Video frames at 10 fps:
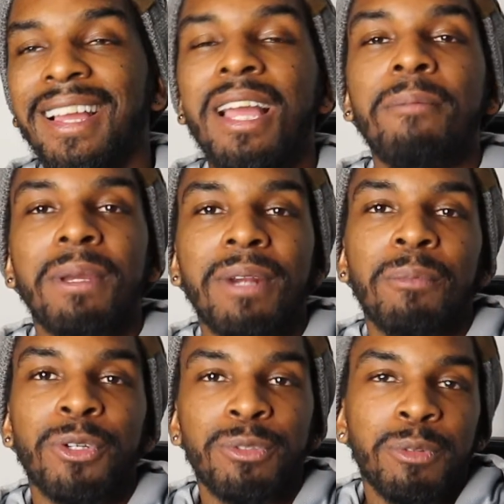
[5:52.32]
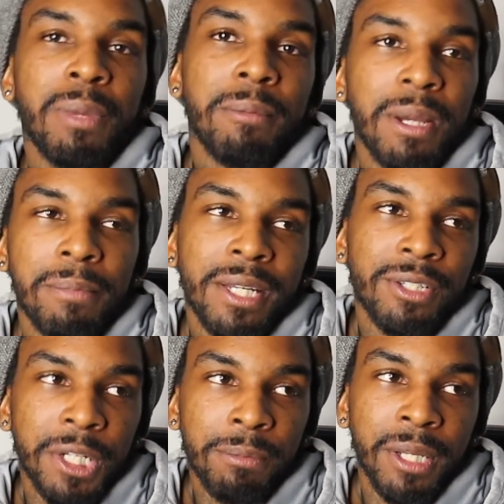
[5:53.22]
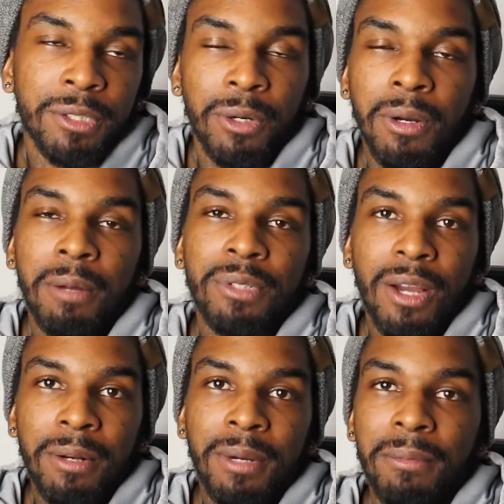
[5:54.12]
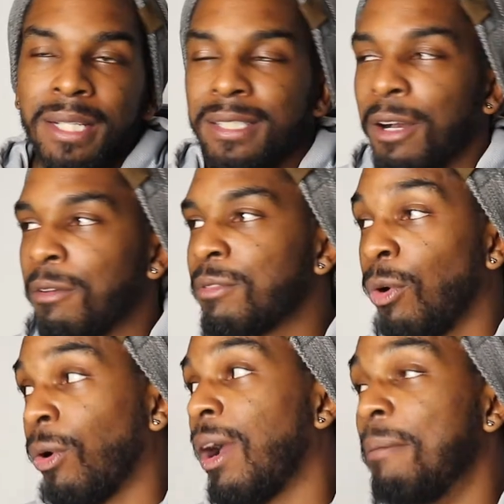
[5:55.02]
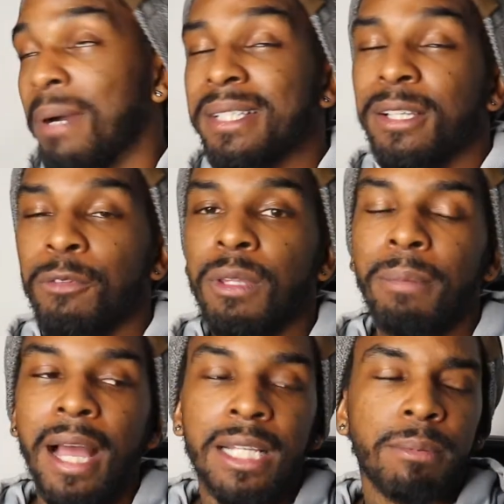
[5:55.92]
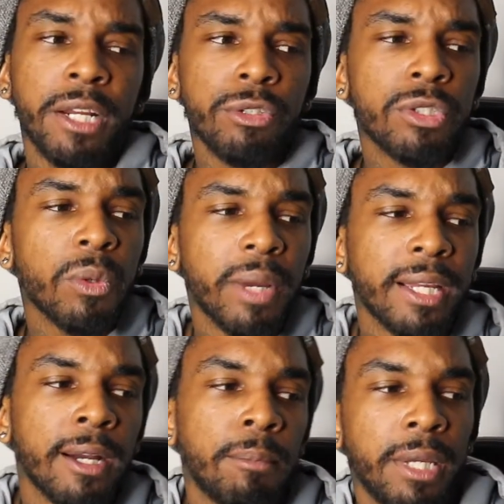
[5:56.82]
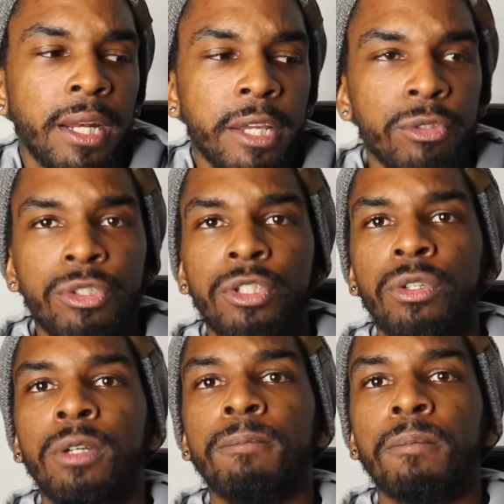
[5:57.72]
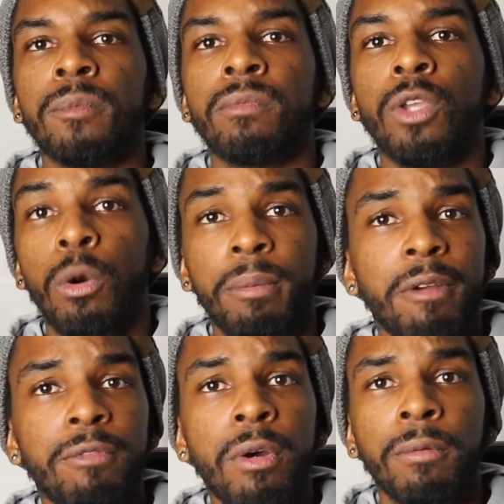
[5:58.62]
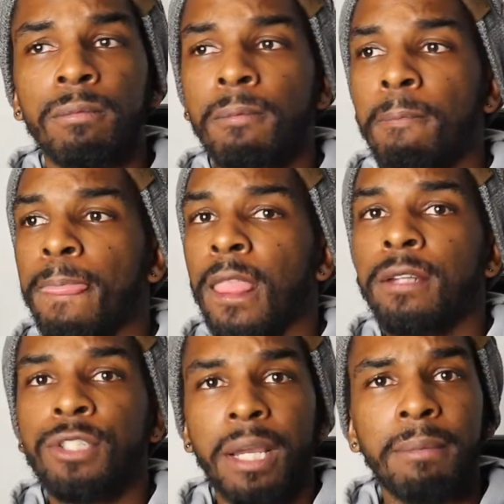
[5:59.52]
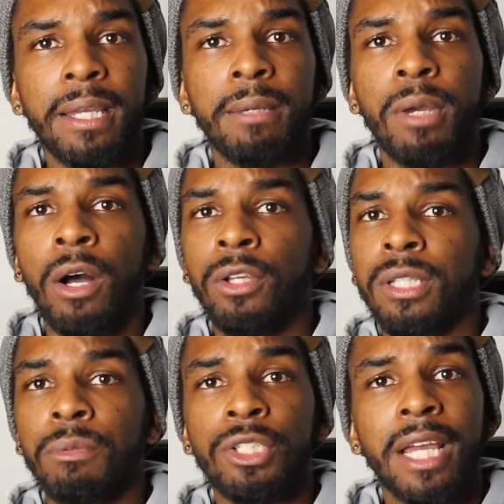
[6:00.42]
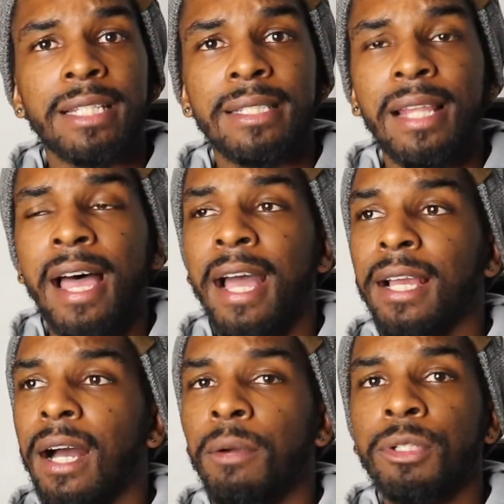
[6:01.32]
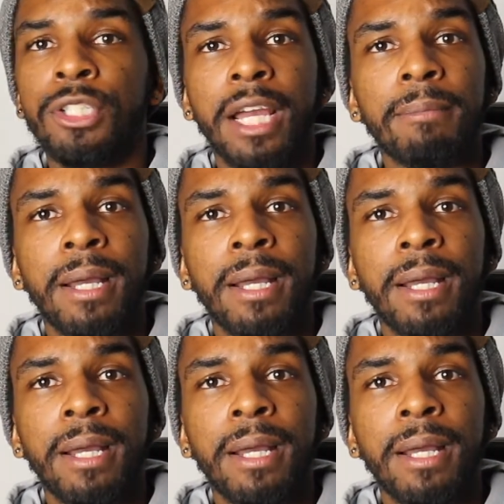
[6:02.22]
maybe not most of you, maybe I'm being judgmental. I'm talking about myself, or myself in the past. But I used to wake up and I used to open my phone, check my emails, I would check Slack, I would check my